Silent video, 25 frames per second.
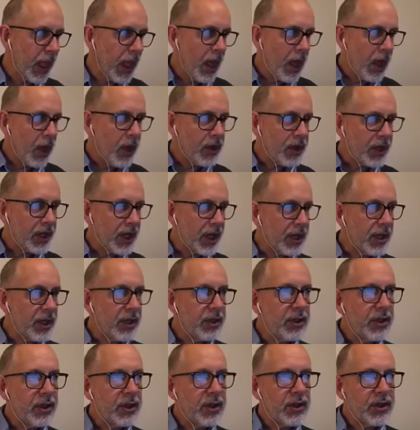Okay, and
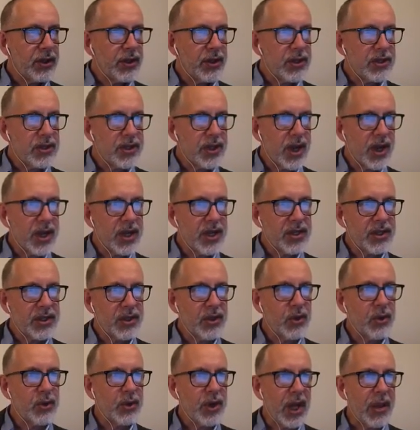the site is called
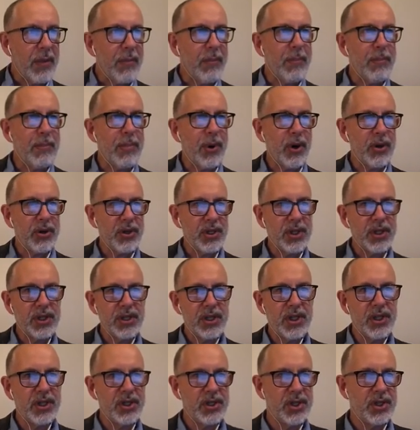Embody
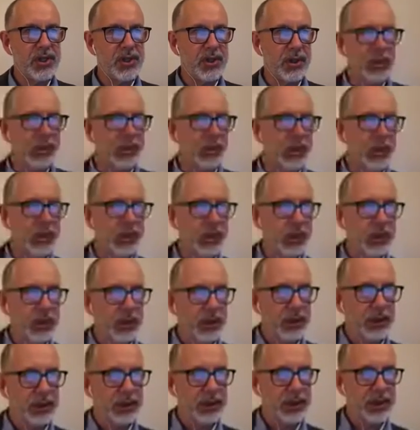Digital.
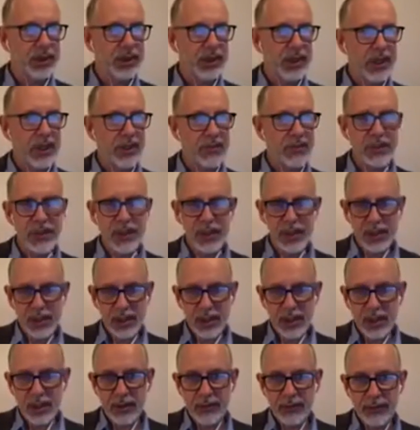Just let me
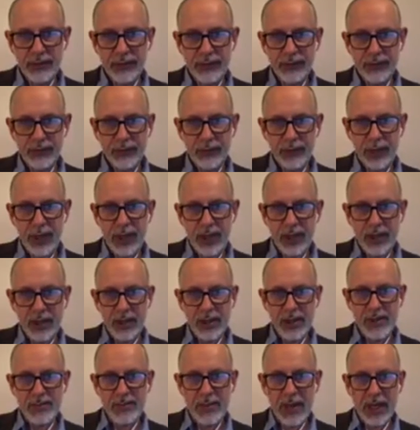get the
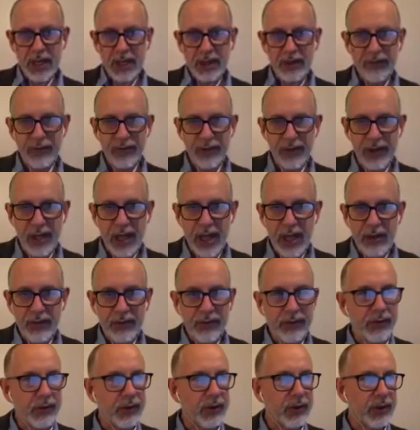spelling for that
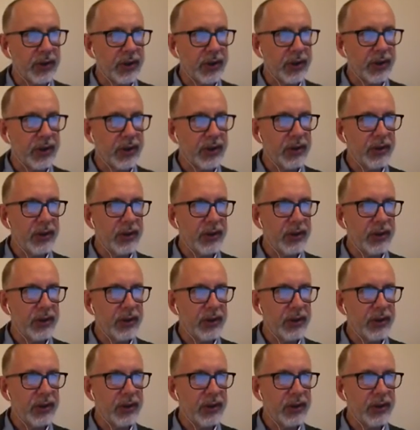for you.